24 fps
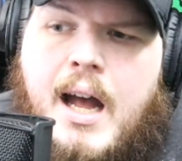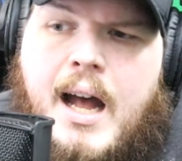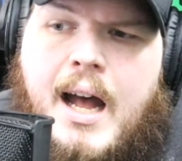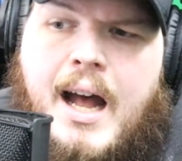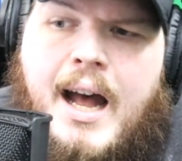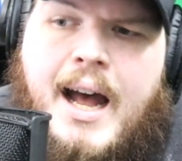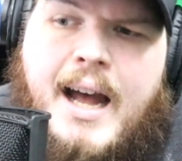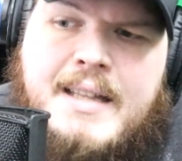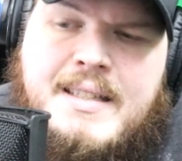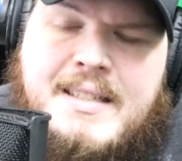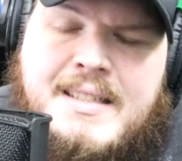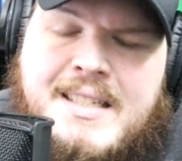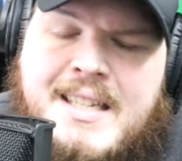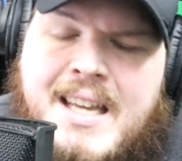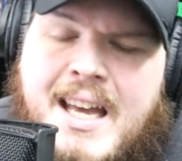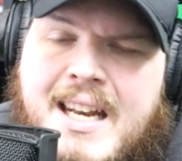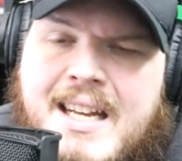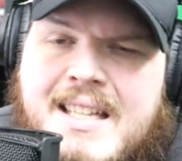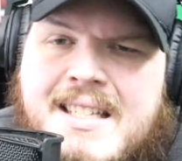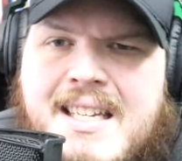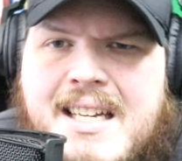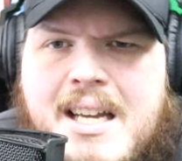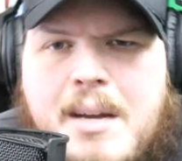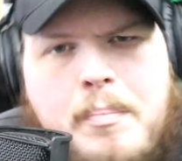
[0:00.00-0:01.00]
I'd kind
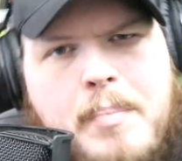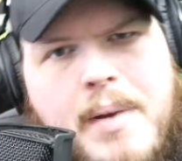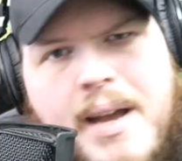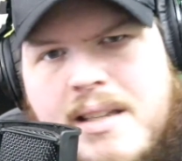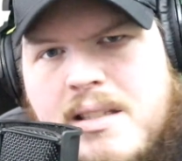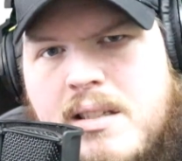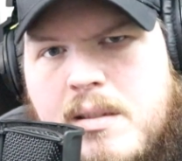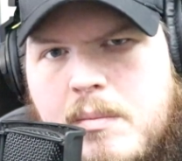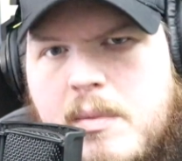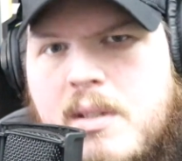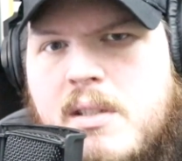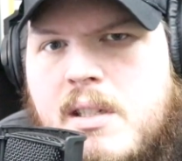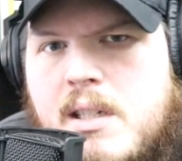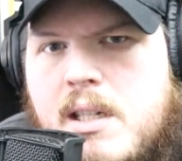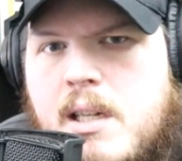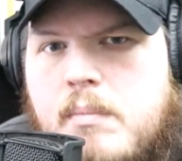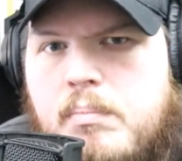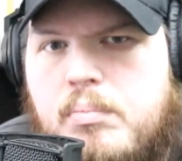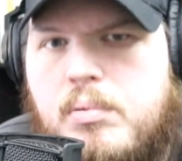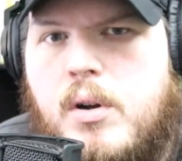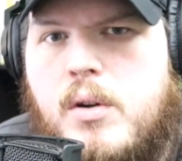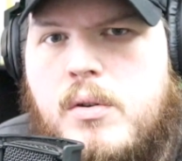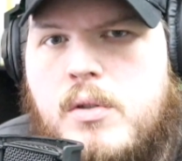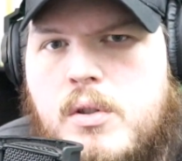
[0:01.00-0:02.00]
of take a pessimistic
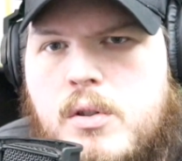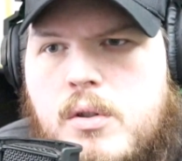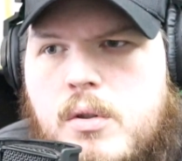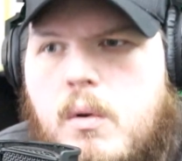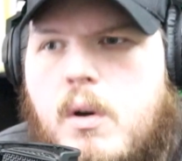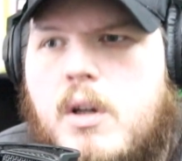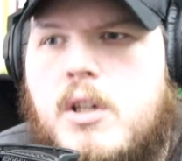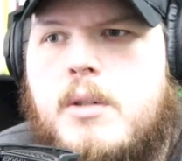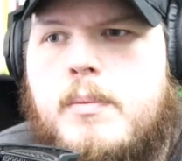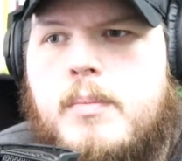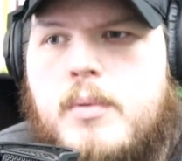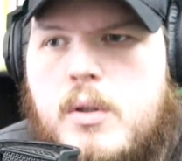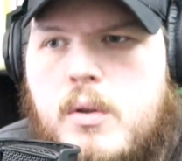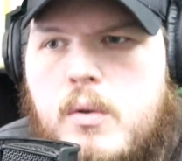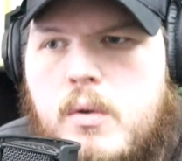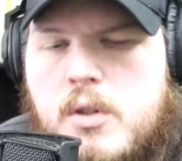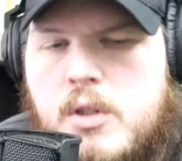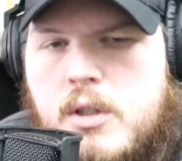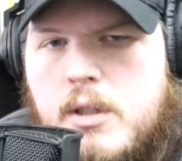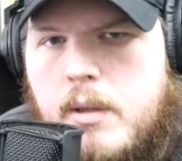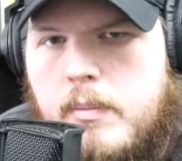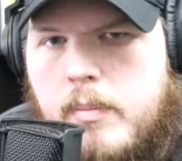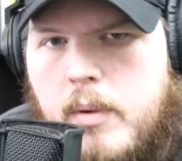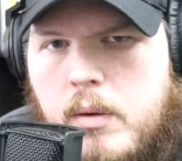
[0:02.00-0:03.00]
approach to
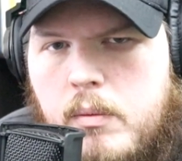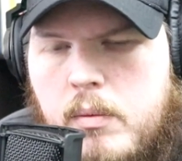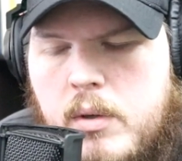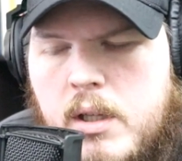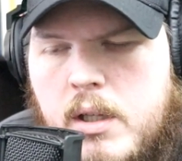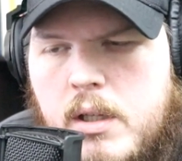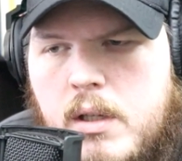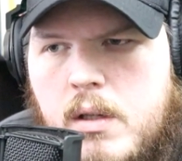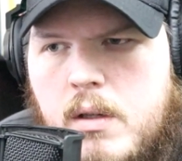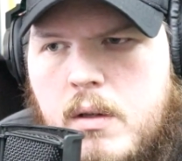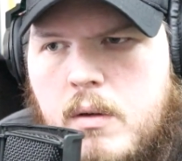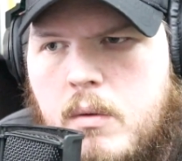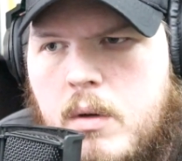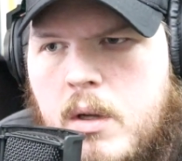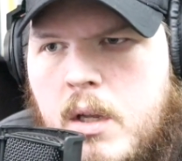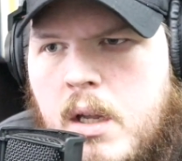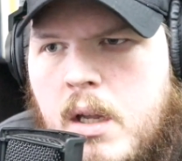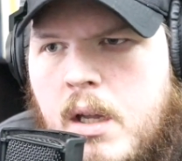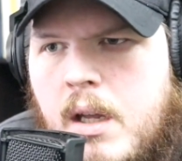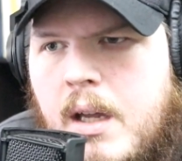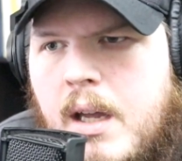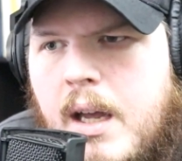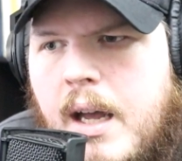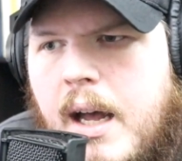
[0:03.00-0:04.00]
entrepreneurship. I really do.
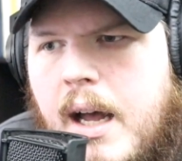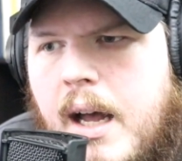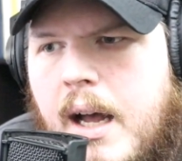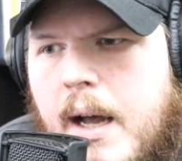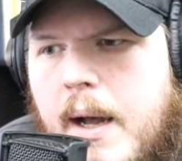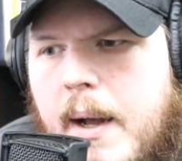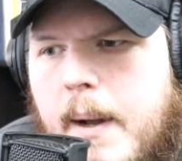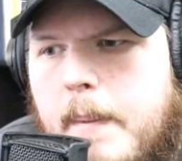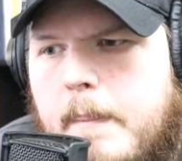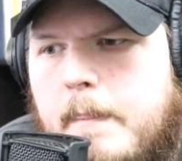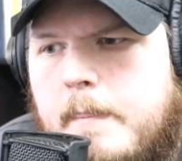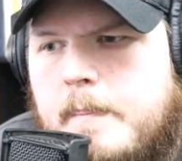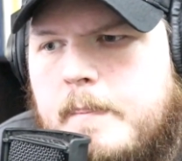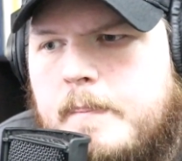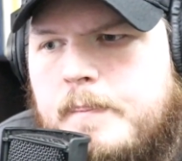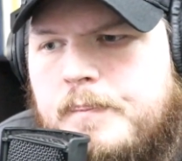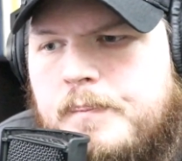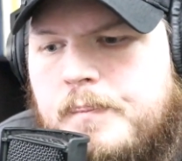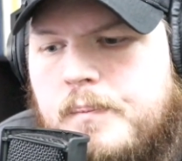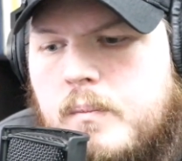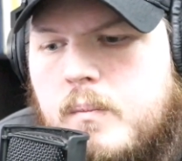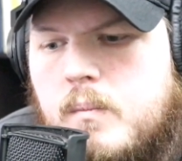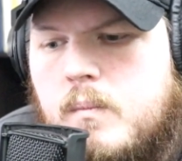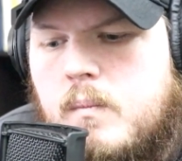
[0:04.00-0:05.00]
And
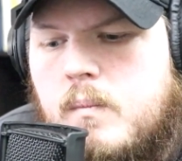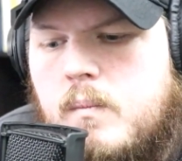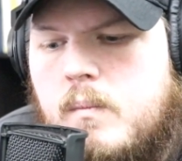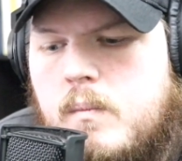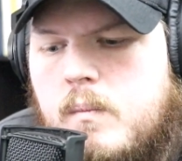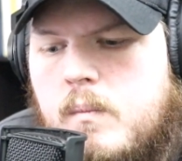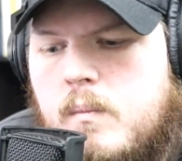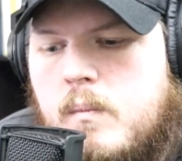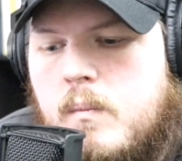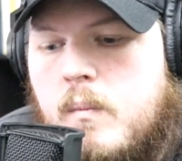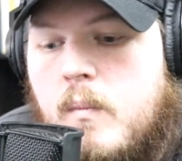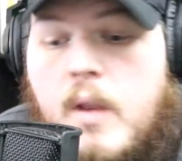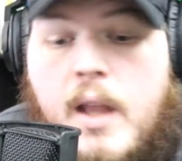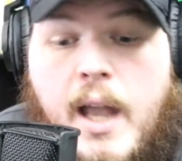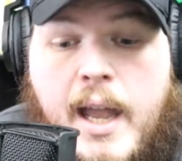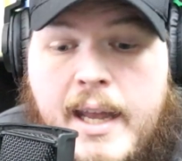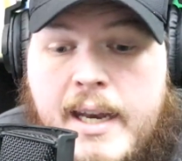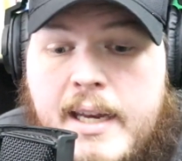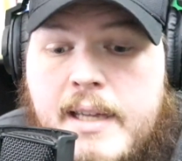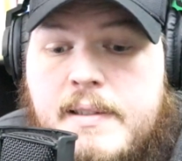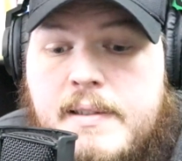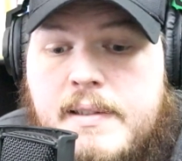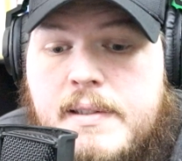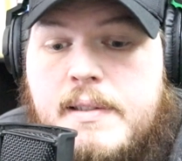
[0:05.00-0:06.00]

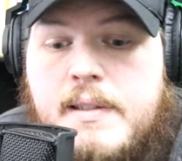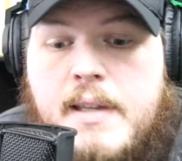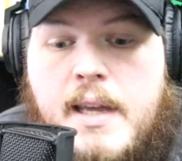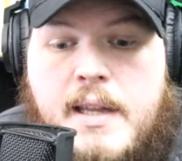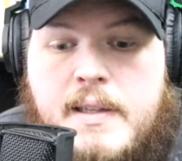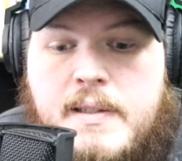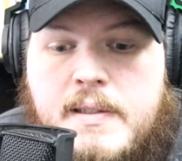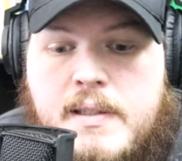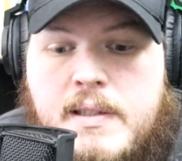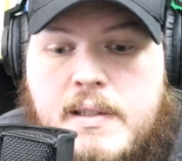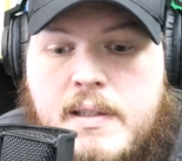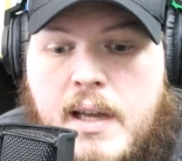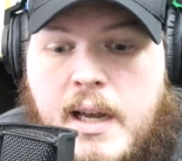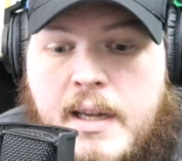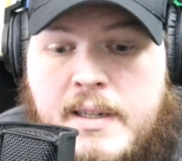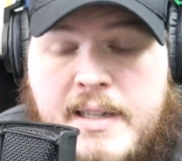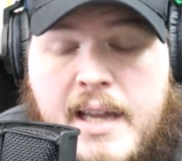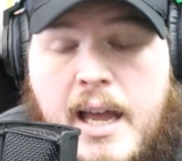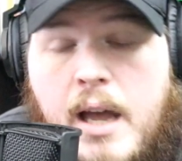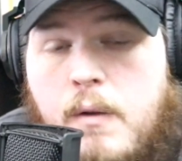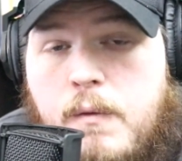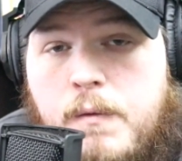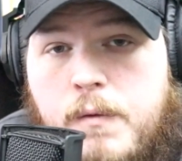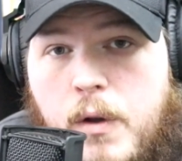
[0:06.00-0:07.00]
it's a
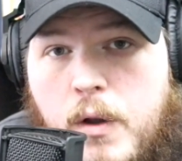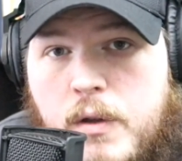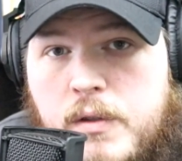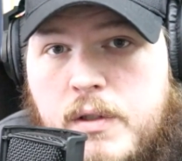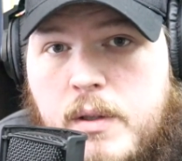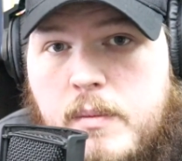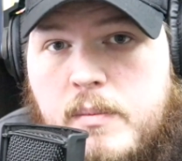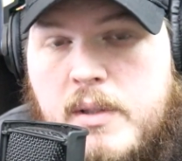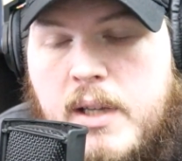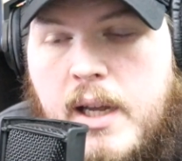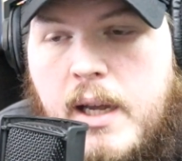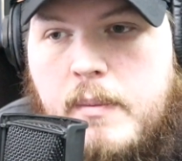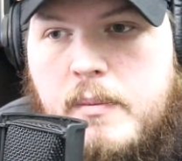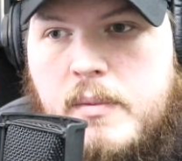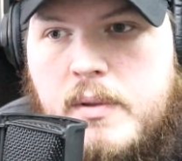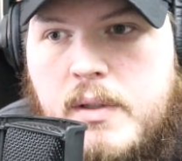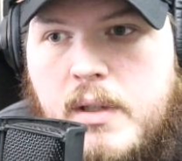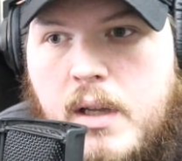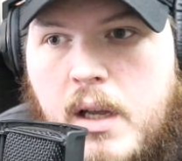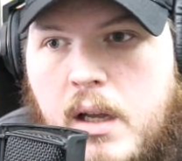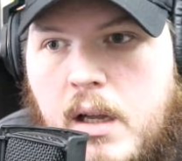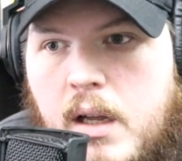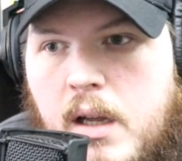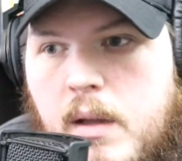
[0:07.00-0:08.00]
downfall sometimes.
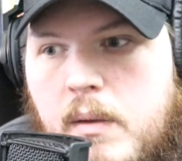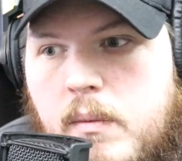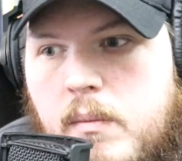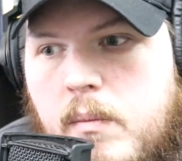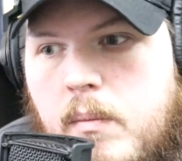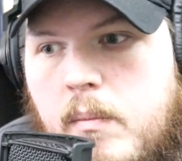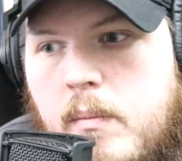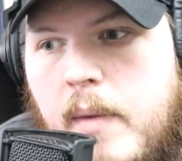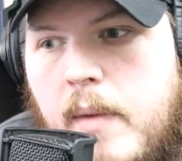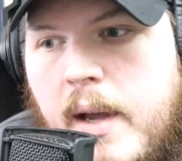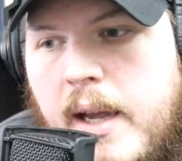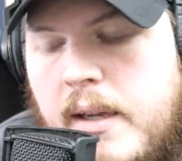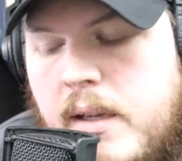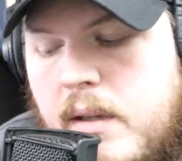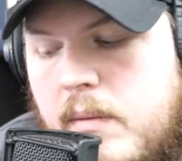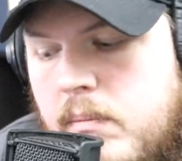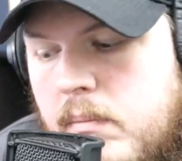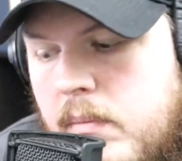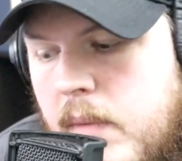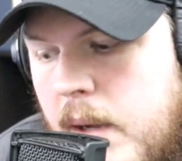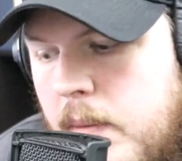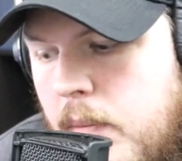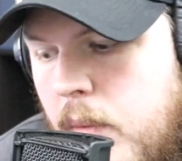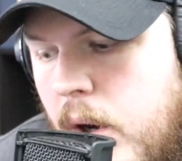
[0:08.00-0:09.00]
My
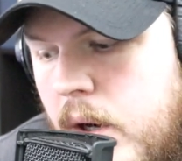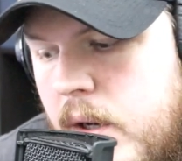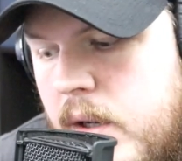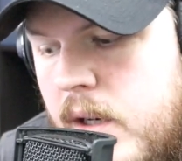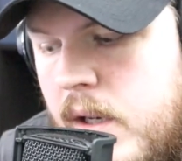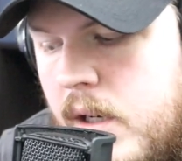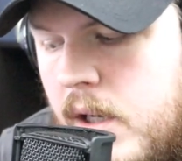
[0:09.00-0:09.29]
marketing